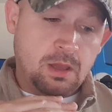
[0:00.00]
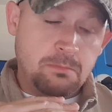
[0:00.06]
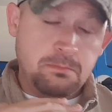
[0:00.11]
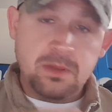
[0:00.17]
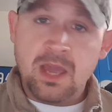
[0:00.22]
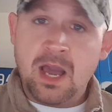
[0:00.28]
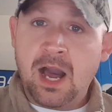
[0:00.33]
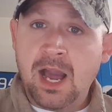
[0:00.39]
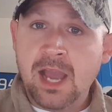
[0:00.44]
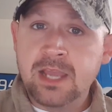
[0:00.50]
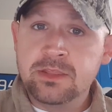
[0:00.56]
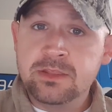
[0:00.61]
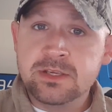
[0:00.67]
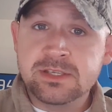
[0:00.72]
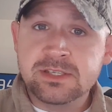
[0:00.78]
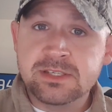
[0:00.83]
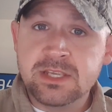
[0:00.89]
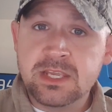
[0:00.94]
behind
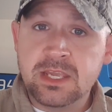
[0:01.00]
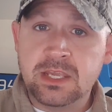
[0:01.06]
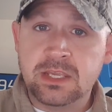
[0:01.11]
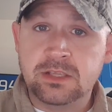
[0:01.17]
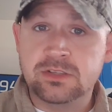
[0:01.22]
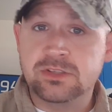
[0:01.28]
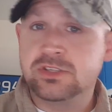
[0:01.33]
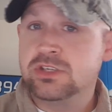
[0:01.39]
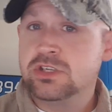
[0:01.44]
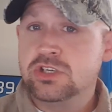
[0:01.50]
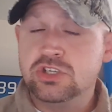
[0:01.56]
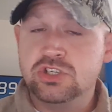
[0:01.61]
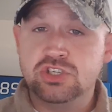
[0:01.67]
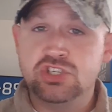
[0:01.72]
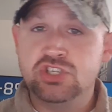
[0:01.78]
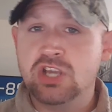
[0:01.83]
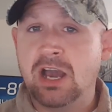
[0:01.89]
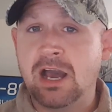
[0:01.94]
the scenes,
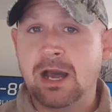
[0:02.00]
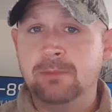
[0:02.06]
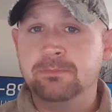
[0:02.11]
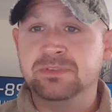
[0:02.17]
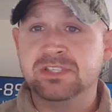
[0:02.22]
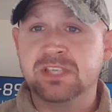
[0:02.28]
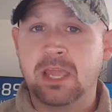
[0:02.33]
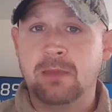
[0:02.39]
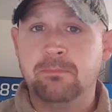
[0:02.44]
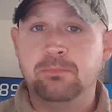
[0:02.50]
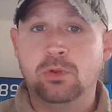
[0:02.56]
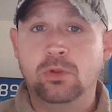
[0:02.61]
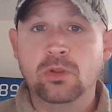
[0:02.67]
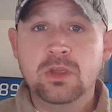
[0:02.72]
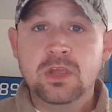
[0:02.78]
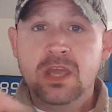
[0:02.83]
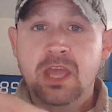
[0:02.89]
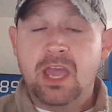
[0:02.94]
job sample,